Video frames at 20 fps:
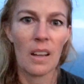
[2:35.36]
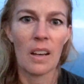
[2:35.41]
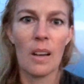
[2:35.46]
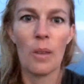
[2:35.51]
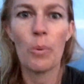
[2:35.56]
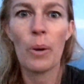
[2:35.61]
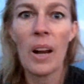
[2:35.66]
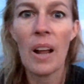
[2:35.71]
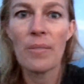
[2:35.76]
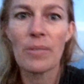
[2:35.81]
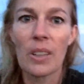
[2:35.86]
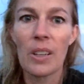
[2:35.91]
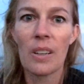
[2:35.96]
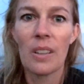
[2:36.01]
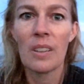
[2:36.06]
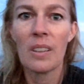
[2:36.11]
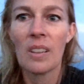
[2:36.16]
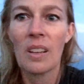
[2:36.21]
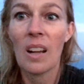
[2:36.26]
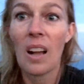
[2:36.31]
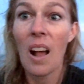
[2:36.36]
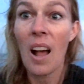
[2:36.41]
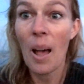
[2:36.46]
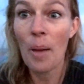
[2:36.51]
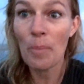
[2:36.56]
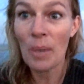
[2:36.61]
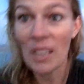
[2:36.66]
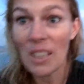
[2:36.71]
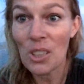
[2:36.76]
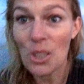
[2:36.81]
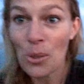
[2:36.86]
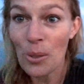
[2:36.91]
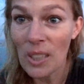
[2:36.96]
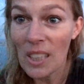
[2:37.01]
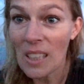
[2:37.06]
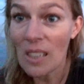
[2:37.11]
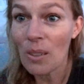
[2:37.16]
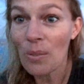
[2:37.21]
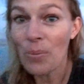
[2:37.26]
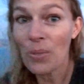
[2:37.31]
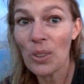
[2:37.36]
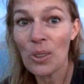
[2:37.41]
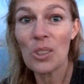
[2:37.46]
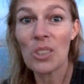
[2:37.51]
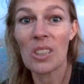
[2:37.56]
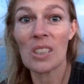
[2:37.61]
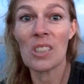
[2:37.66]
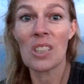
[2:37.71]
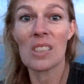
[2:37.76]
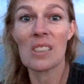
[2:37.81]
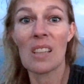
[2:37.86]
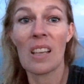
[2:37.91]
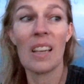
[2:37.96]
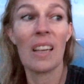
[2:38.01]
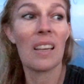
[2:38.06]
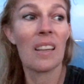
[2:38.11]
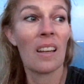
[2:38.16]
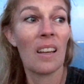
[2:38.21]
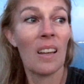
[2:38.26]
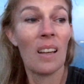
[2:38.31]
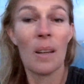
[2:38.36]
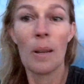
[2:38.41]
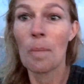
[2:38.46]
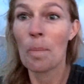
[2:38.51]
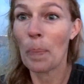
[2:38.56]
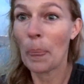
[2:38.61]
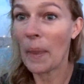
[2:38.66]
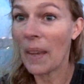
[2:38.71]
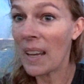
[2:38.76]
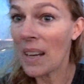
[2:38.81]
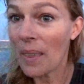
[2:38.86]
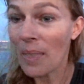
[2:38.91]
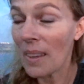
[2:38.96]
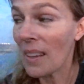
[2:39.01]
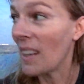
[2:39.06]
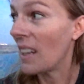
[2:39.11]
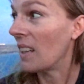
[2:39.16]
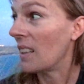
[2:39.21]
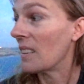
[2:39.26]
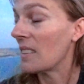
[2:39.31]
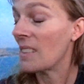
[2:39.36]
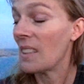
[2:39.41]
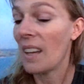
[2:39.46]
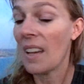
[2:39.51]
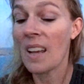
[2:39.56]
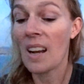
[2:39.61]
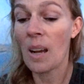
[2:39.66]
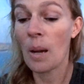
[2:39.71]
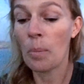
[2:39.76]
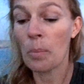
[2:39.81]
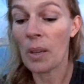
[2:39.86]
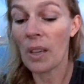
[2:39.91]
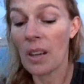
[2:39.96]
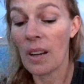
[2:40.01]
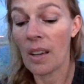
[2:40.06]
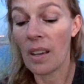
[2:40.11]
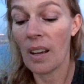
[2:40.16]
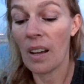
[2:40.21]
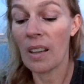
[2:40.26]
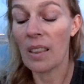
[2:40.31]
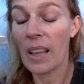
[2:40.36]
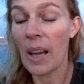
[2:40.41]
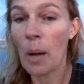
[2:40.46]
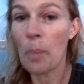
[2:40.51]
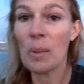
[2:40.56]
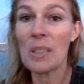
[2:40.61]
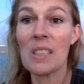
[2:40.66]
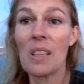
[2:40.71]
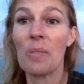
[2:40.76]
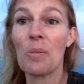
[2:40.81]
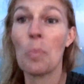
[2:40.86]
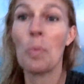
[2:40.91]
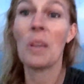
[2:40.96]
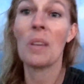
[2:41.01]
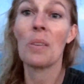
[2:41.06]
whatever. I'm going to treat confusion just like anything else. And I'm going to allow myself to be